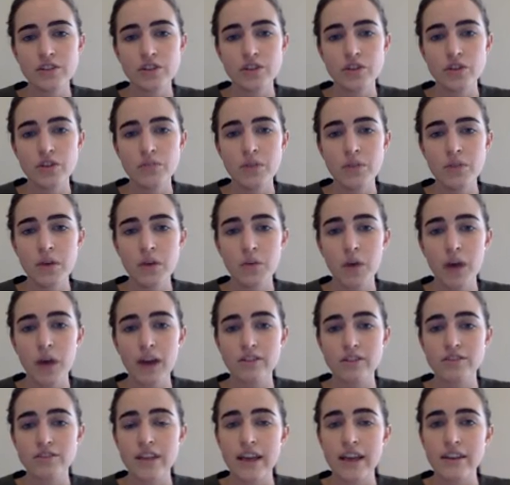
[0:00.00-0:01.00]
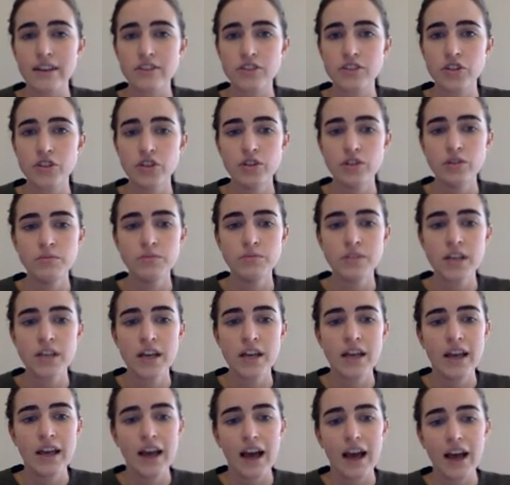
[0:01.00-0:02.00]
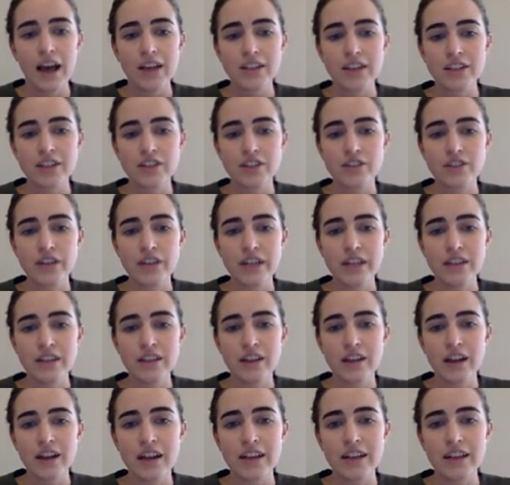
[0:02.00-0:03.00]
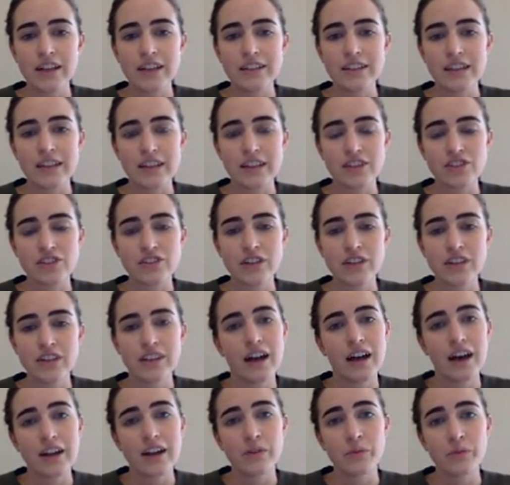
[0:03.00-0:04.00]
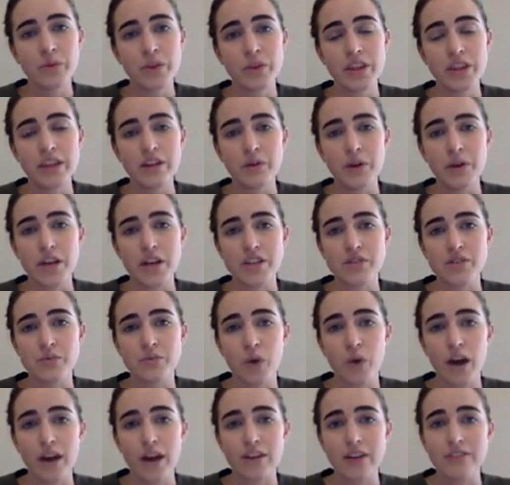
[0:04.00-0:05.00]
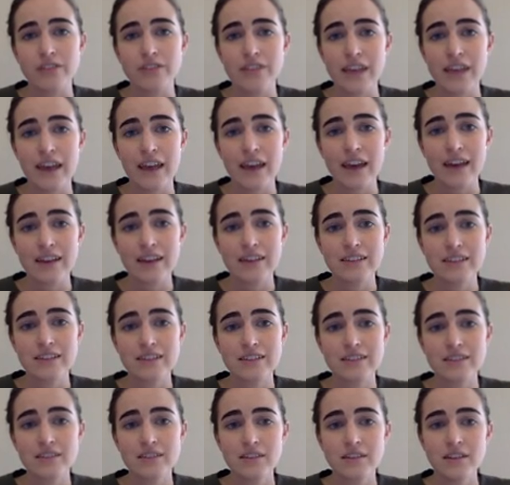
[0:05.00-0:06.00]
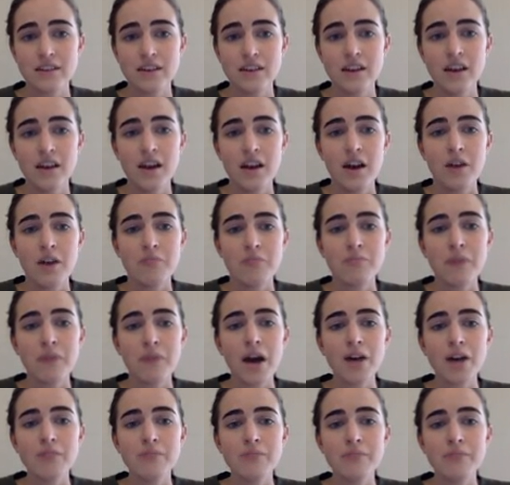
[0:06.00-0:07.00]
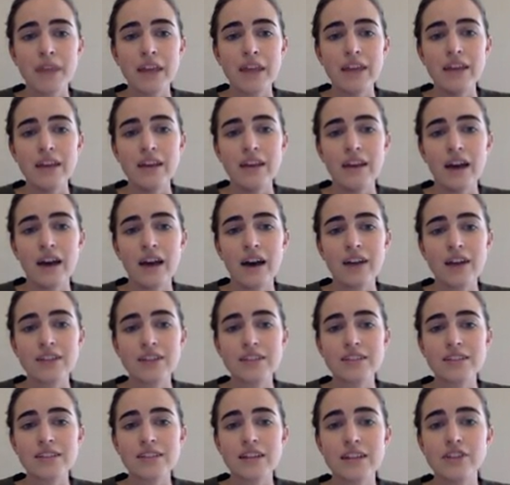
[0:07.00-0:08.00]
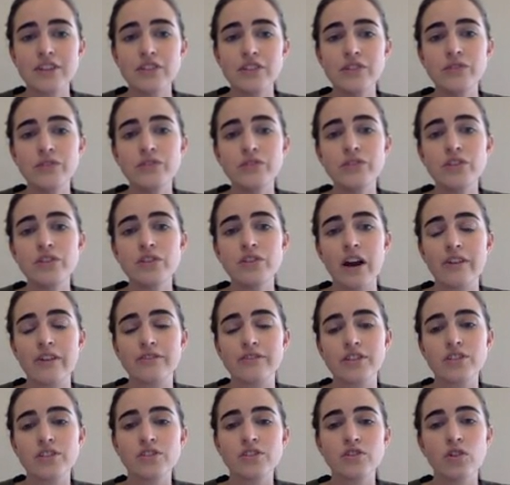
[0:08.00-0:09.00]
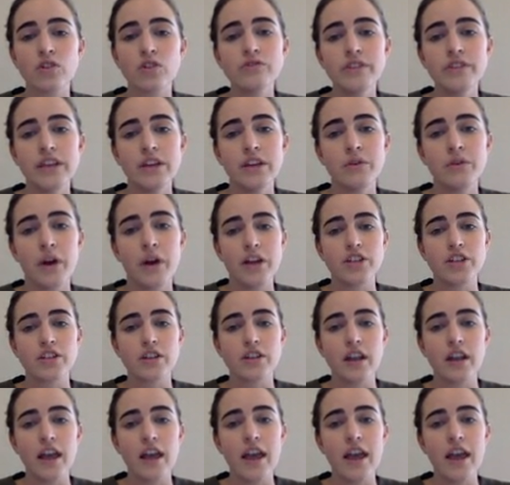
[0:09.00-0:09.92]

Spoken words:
cubic, y equals x cubed, and the green line is our straight line with the equation y equals x. Part B asks us then to use the graph to solve the equation